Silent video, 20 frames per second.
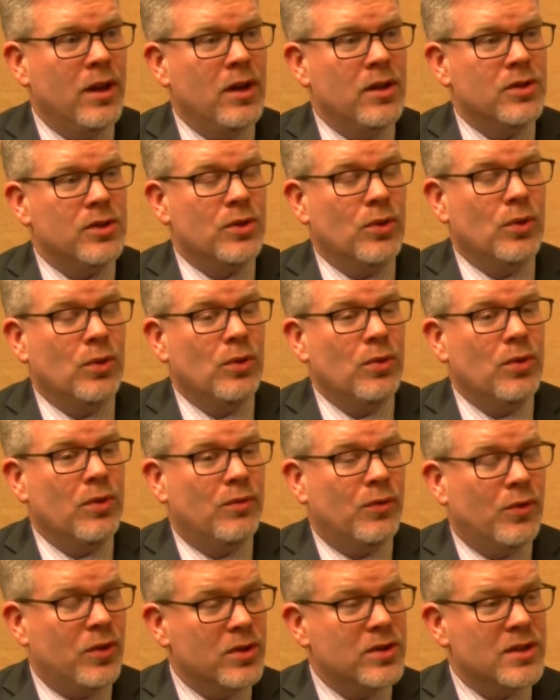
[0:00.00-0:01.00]
So the
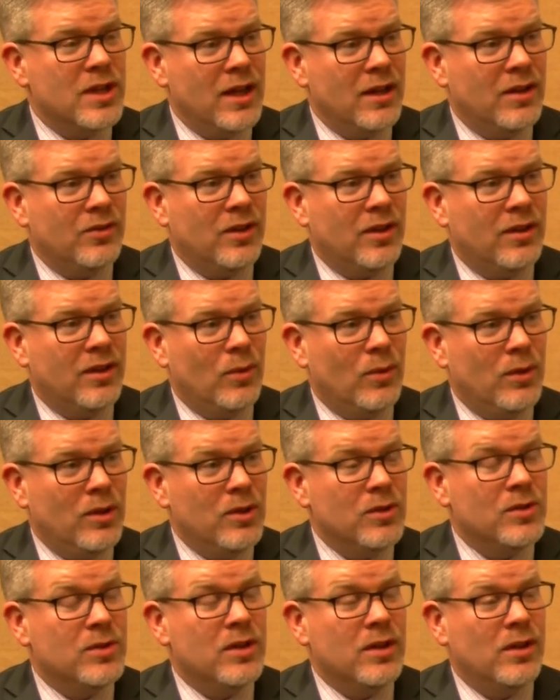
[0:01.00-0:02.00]
first data set that we
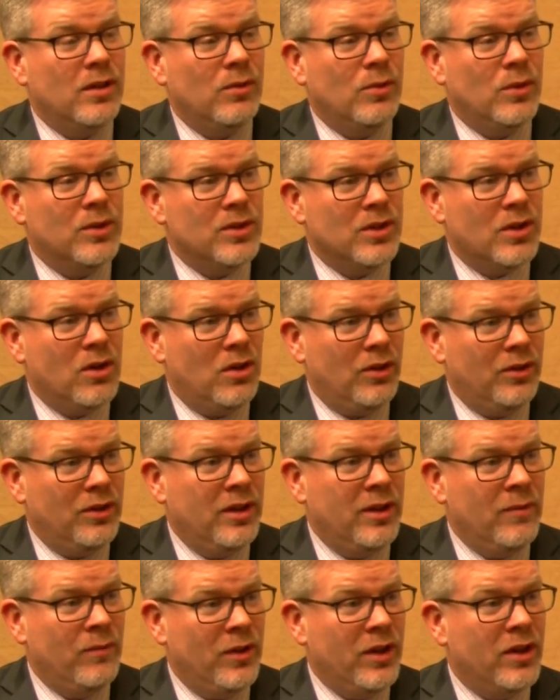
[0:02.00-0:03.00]
used was called
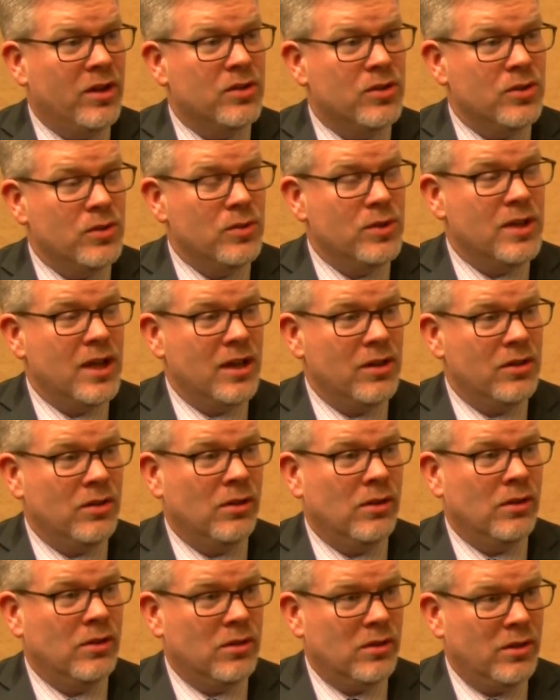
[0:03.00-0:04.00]
the IMvigor 210
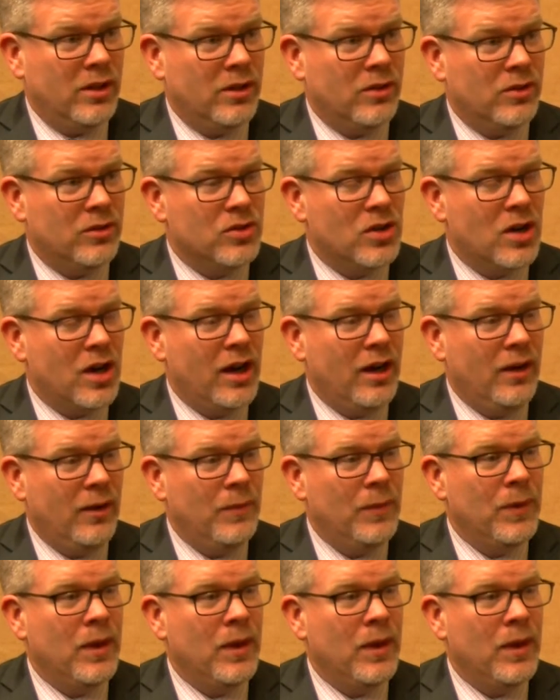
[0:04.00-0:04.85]
clinical trial.